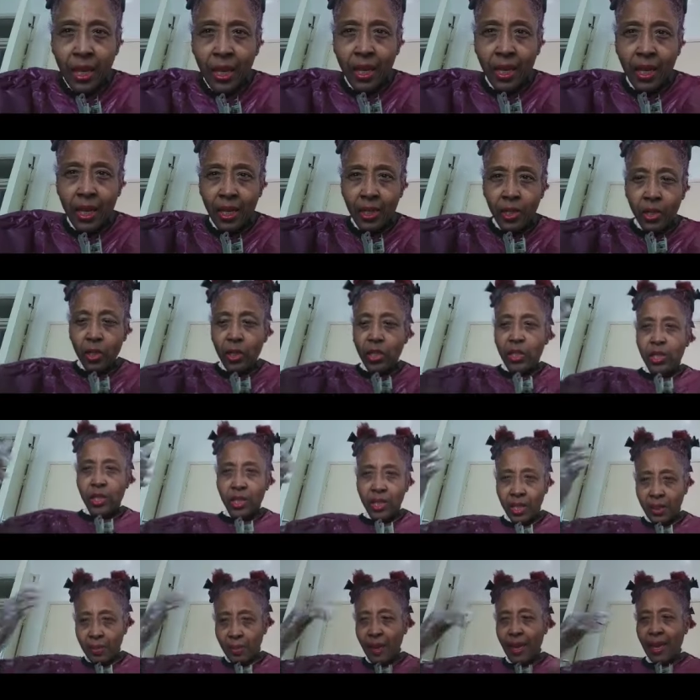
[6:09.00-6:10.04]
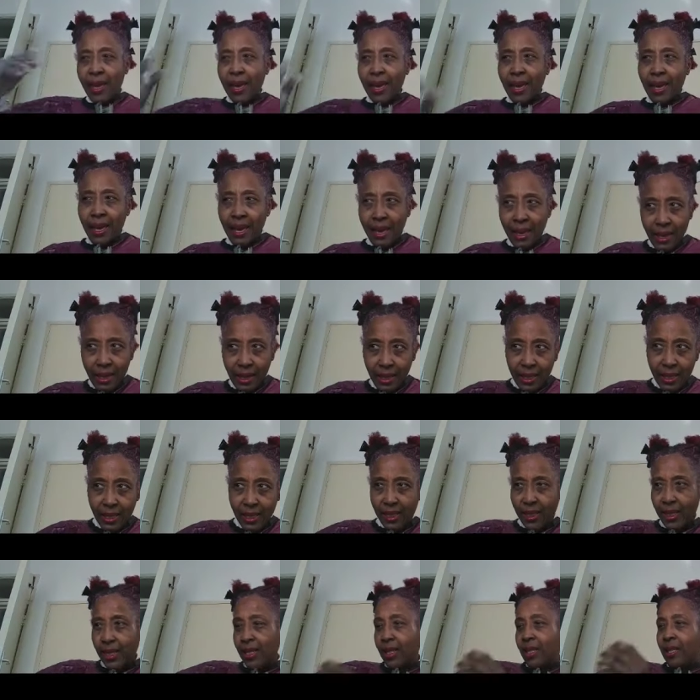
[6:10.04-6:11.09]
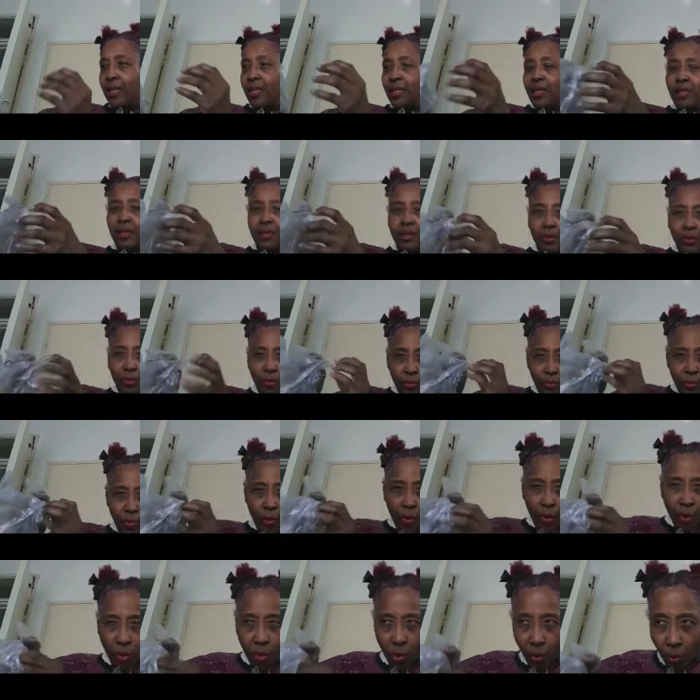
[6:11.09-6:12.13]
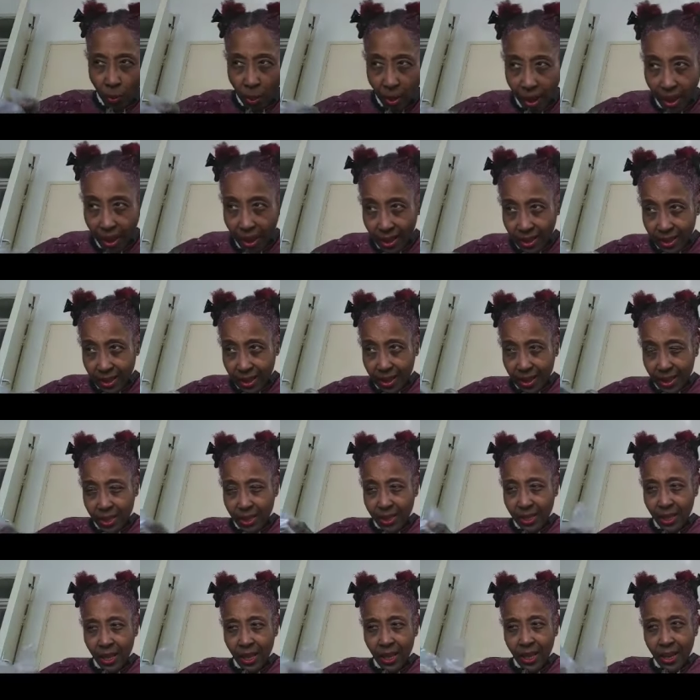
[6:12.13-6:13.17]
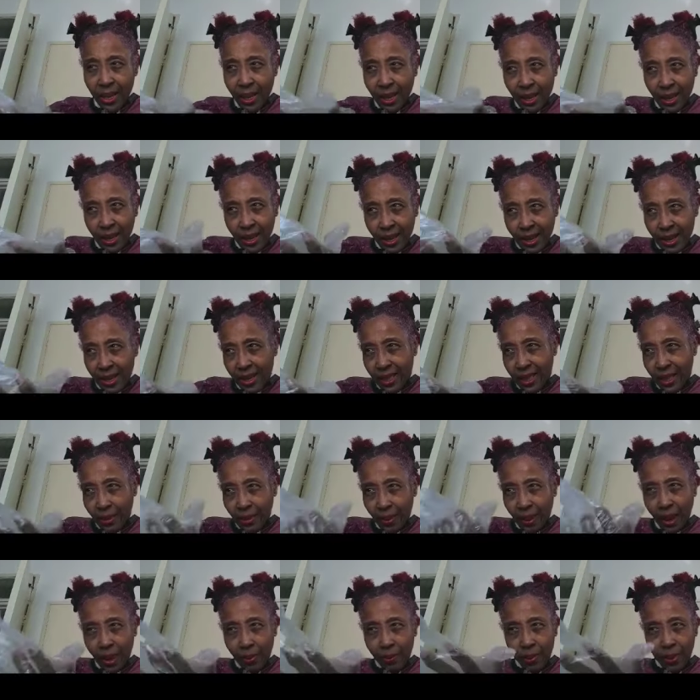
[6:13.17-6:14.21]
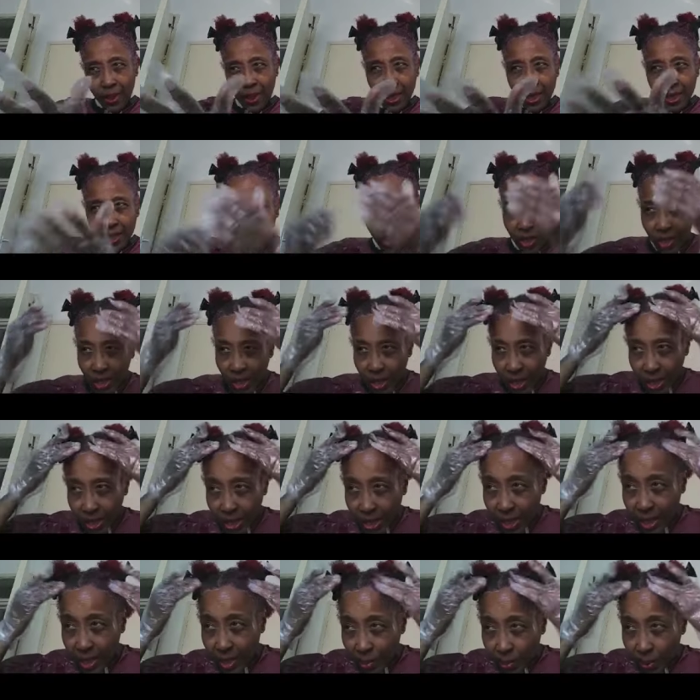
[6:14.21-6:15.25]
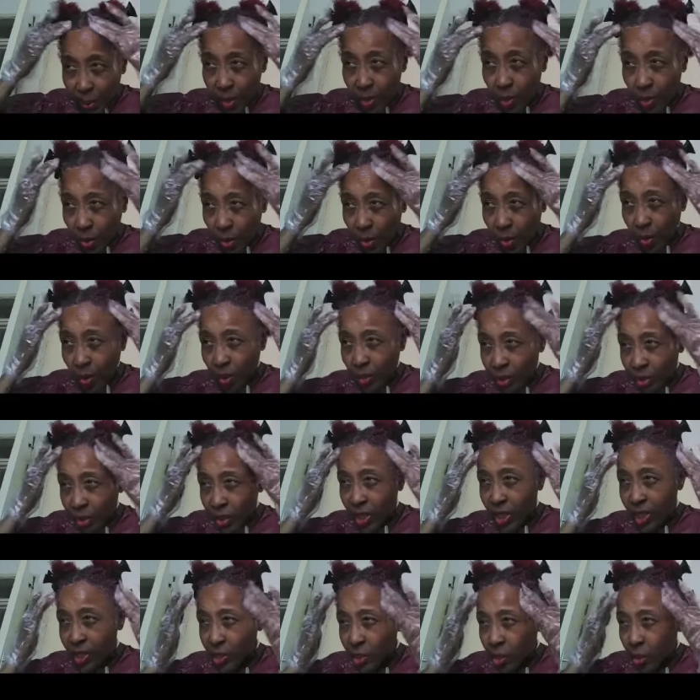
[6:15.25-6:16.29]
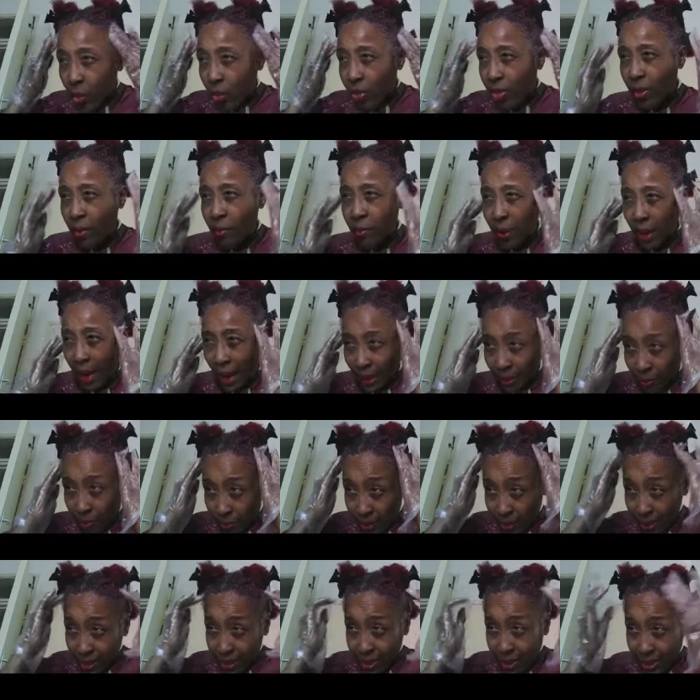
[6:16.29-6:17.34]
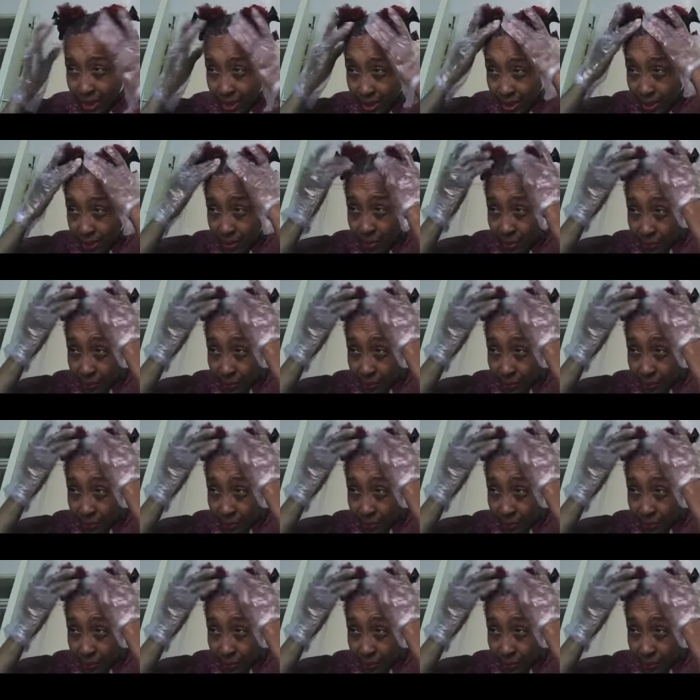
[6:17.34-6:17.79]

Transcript: And as you can see, my hair is in 4 parts. And the application has been just on the black bits.